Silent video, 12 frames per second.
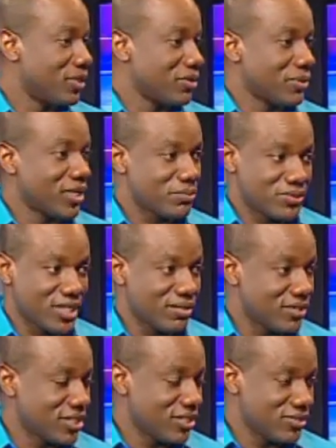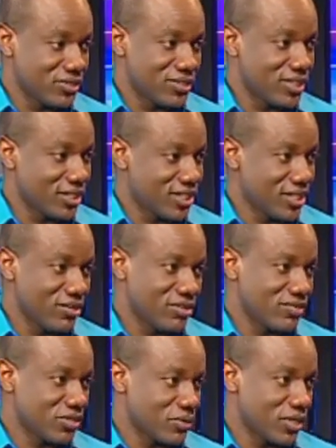and perhaps you have the kids to take care
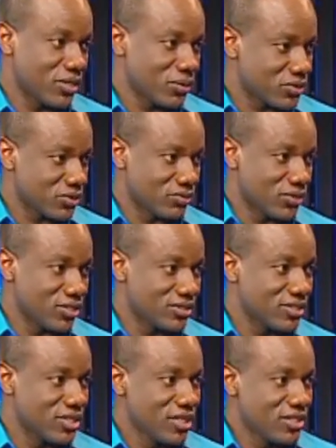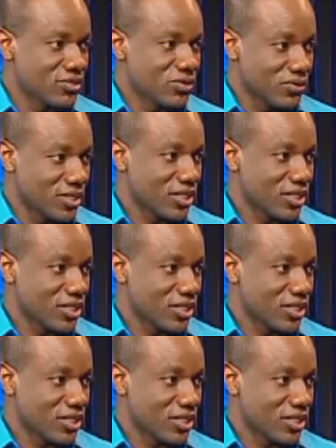of as well, house to run. So